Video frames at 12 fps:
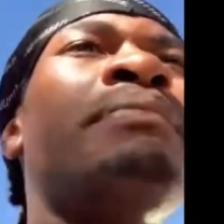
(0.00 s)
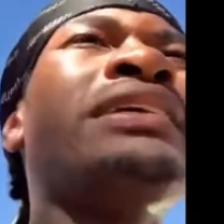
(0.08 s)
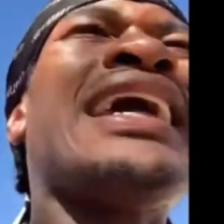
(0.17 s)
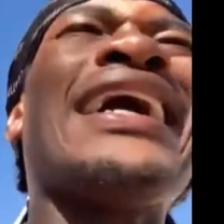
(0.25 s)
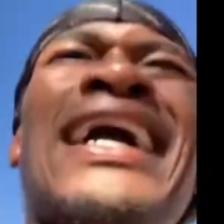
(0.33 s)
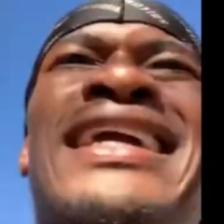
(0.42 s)
But
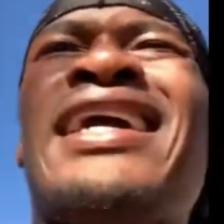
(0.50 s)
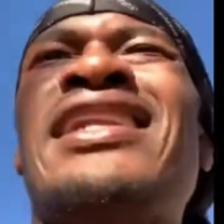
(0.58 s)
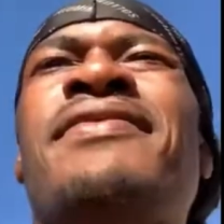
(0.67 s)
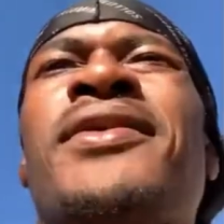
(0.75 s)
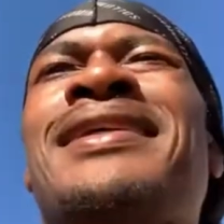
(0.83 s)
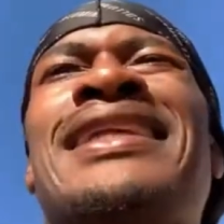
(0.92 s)
like, I
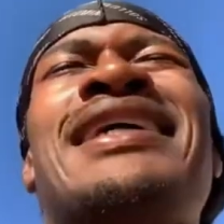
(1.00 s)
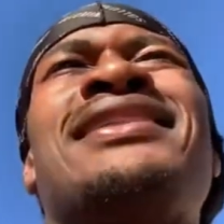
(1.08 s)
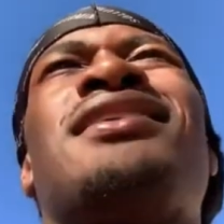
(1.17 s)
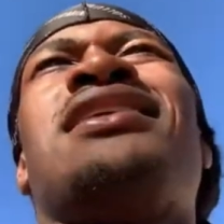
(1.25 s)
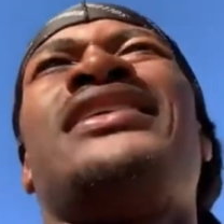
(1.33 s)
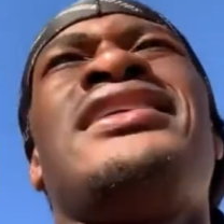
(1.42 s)
can't even
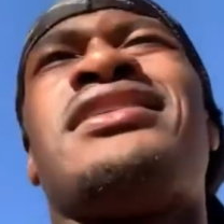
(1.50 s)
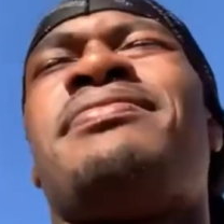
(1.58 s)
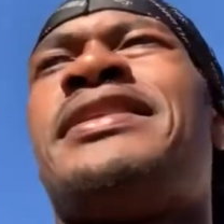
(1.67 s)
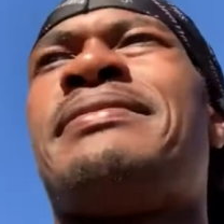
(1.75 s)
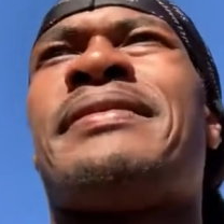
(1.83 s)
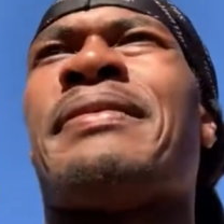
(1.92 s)
relate to these.
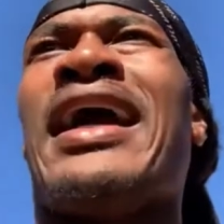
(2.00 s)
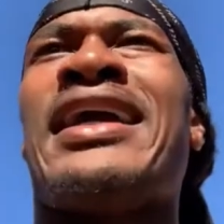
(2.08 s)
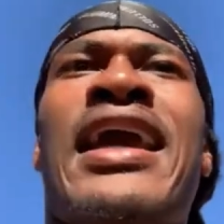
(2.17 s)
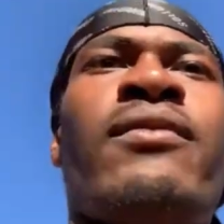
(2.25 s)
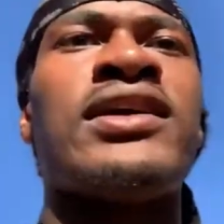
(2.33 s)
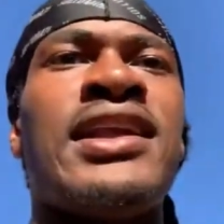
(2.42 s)
I
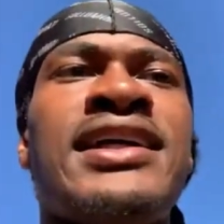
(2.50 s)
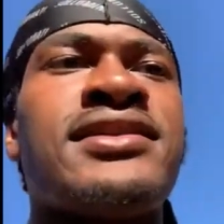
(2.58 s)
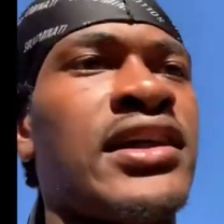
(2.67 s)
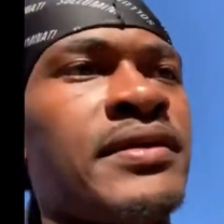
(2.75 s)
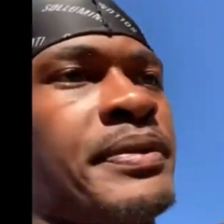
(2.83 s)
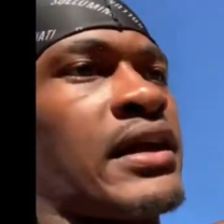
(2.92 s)
can't relate
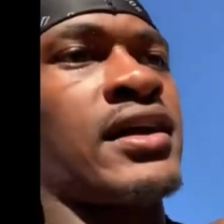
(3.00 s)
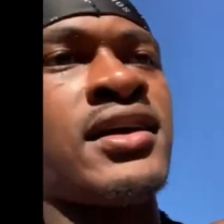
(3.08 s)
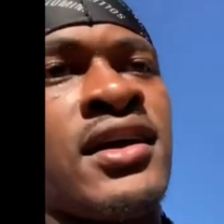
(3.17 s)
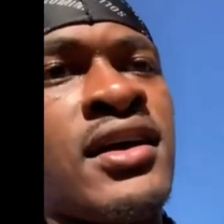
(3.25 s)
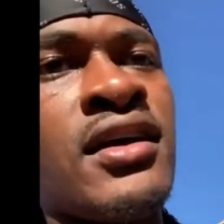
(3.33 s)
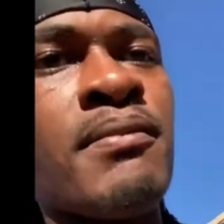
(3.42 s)
to the,
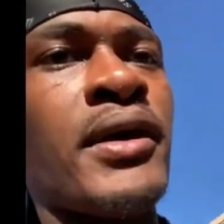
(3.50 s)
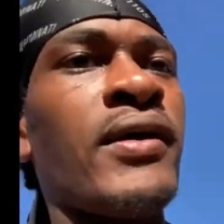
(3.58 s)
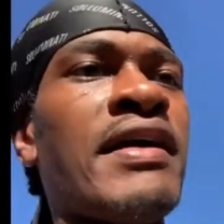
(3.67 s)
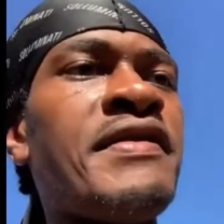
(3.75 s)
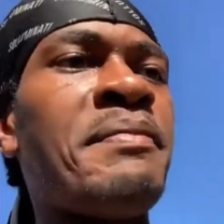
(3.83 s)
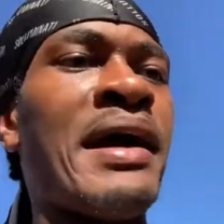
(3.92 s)
bro,
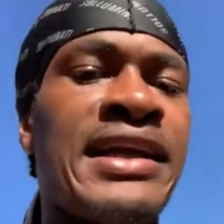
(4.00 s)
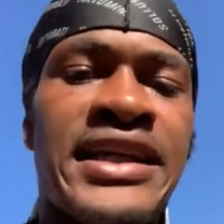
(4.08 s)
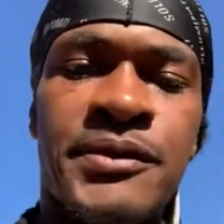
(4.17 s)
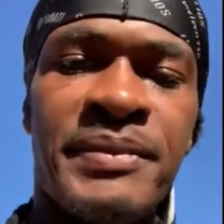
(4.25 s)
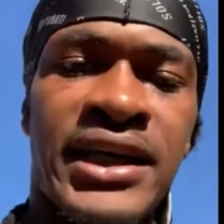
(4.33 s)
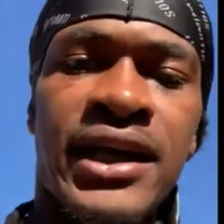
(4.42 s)
everybody
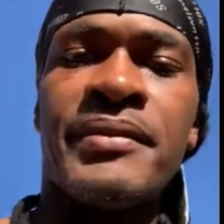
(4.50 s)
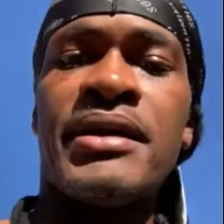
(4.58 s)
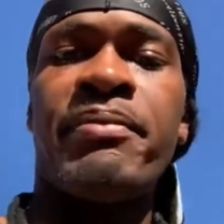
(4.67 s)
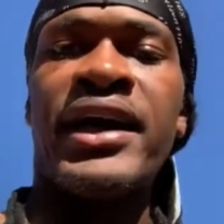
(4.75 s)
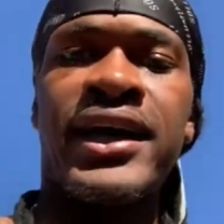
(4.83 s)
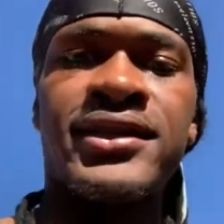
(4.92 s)
is
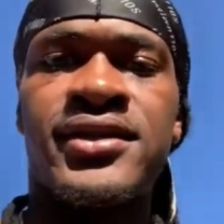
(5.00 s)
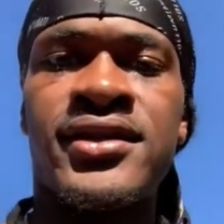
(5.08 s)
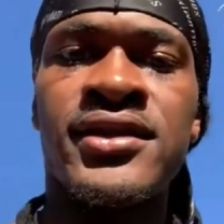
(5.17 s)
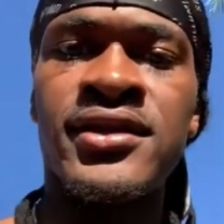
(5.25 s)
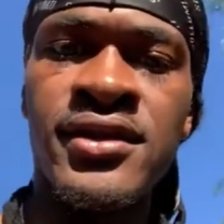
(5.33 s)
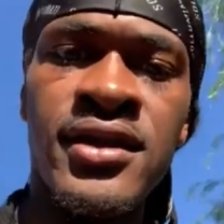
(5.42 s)
becoming
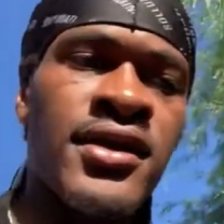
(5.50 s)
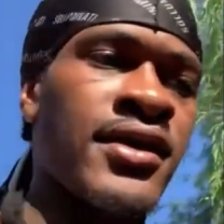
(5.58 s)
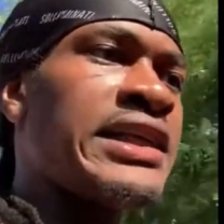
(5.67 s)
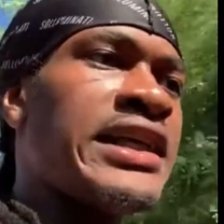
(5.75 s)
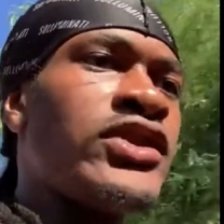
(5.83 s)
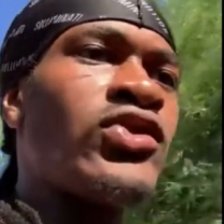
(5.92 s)
bots.
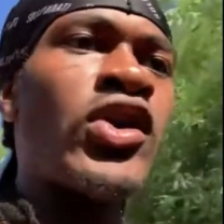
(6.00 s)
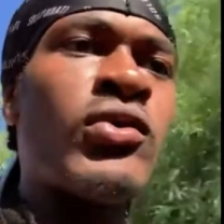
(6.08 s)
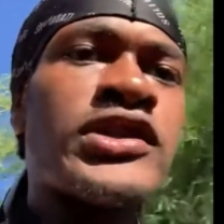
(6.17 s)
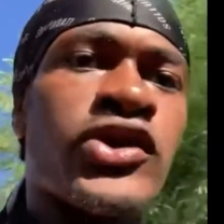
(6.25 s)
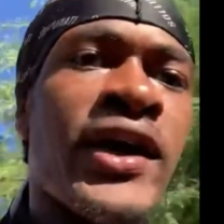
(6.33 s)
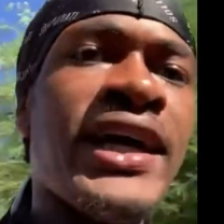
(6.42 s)
And then you know
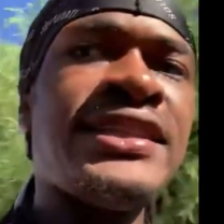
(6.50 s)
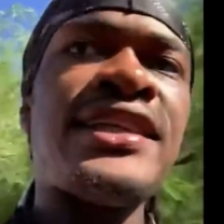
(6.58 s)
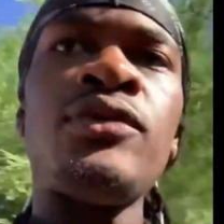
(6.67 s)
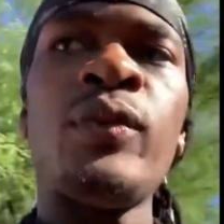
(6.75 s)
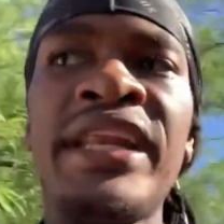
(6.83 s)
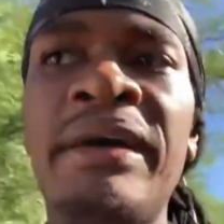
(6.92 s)
what's
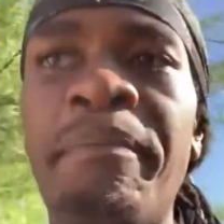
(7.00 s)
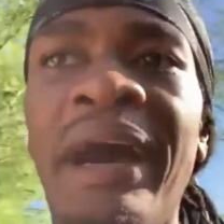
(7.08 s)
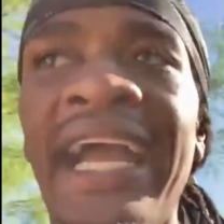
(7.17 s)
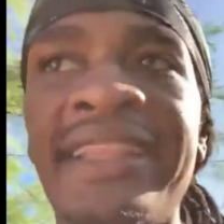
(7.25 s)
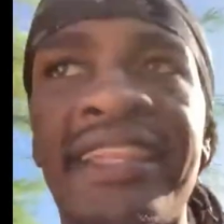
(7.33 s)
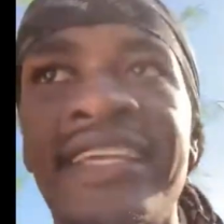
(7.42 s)
crazy? When a
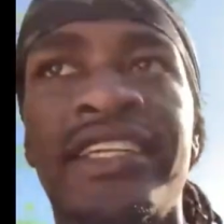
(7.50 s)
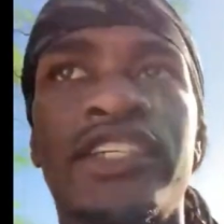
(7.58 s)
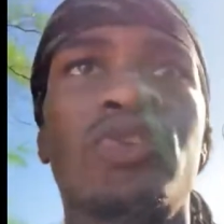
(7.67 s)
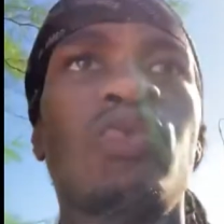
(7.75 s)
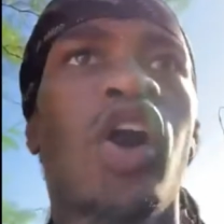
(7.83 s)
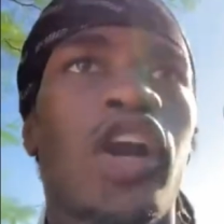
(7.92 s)
bot think
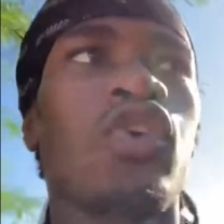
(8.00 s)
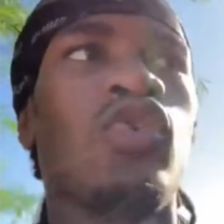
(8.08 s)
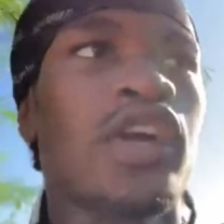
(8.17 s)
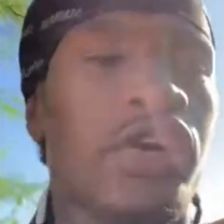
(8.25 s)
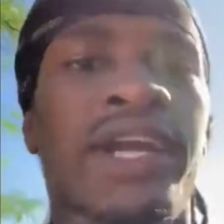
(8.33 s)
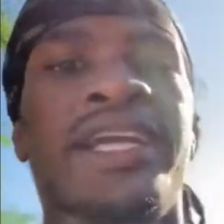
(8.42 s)
you are
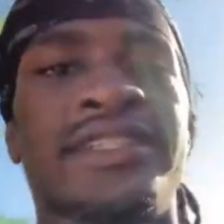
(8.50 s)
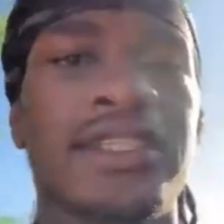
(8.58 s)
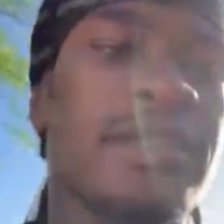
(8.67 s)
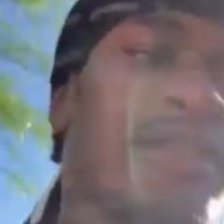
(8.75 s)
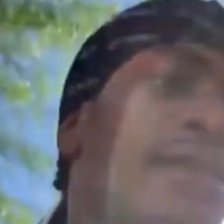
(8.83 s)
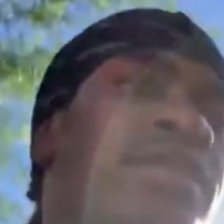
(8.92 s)
going crazy.